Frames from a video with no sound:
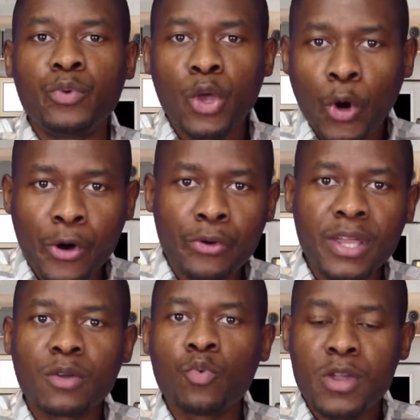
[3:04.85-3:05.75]

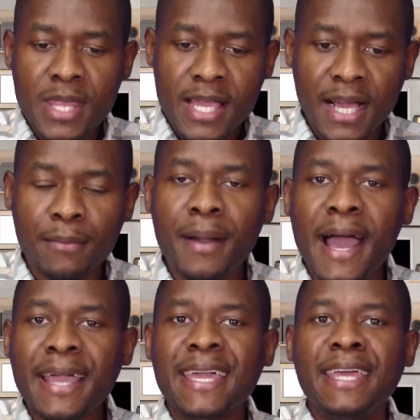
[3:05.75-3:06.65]
recurring, where they come
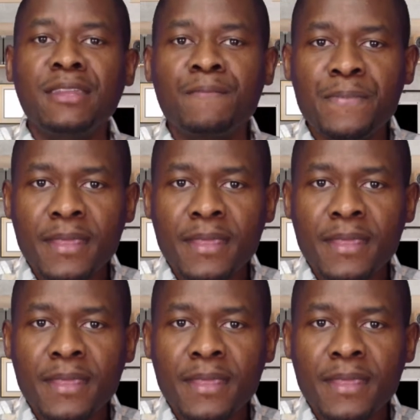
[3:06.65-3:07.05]
back and